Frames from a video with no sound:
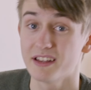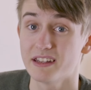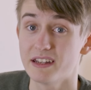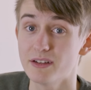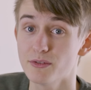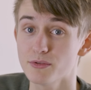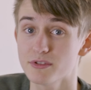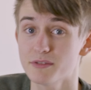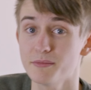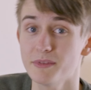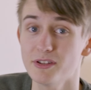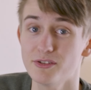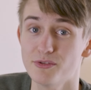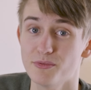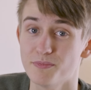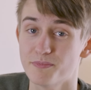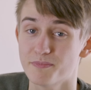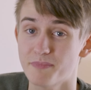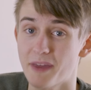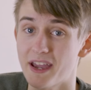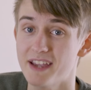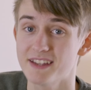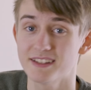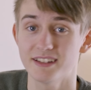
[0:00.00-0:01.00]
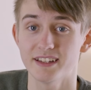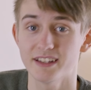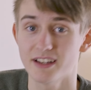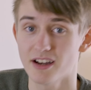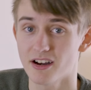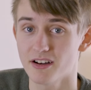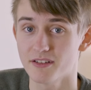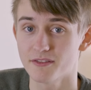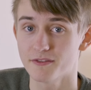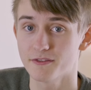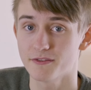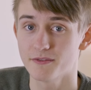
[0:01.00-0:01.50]
It also means you basically
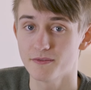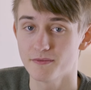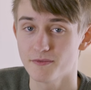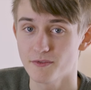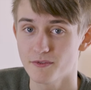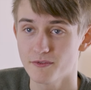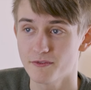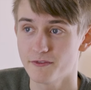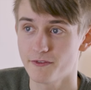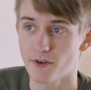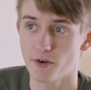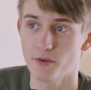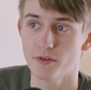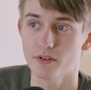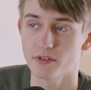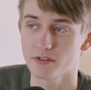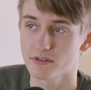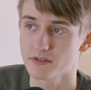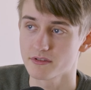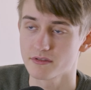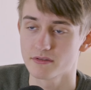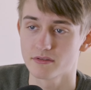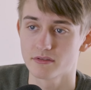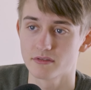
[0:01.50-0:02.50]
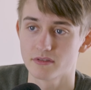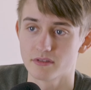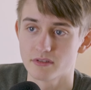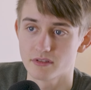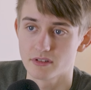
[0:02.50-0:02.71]
can't focus.